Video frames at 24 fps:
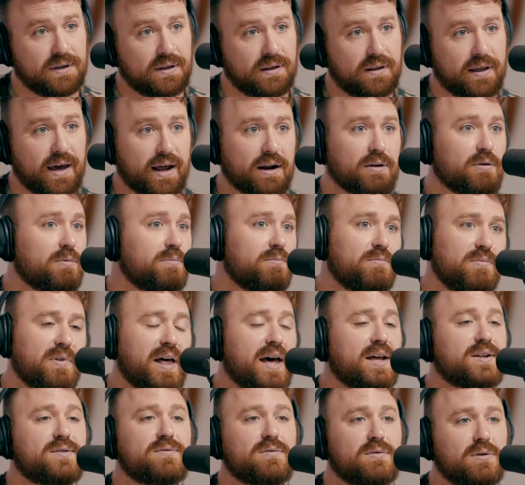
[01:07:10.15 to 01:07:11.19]
That'll
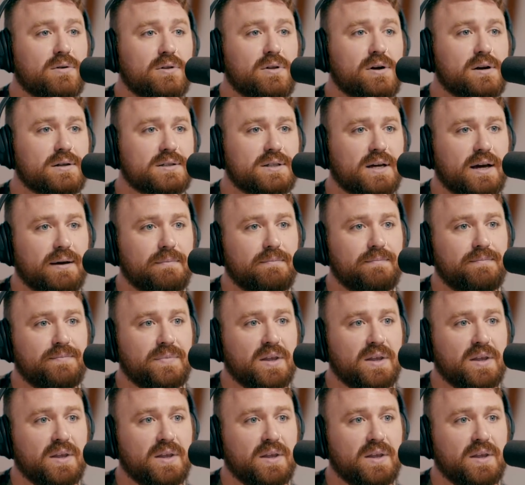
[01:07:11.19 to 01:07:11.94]
last for a long time. Right,